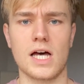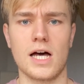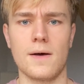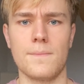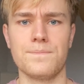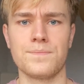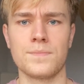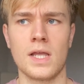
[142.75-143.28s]

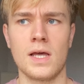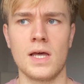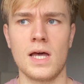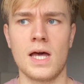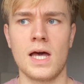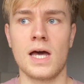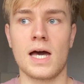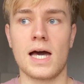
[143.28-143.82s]

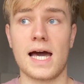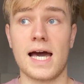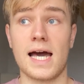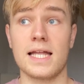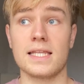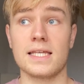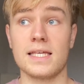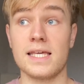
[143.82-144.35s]

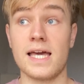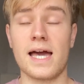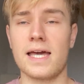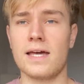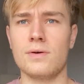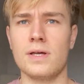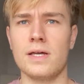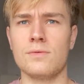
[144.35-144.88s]
It
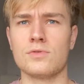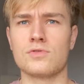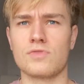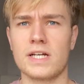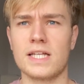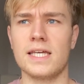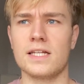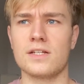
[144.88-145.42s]
was
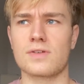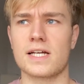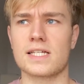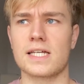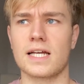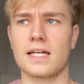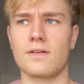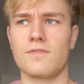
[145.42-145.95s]
really
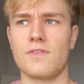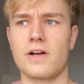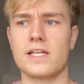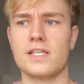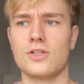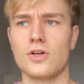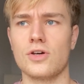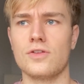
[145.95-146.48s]
interesting and a
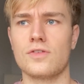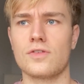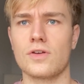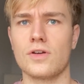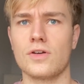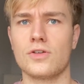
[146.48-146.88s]
very good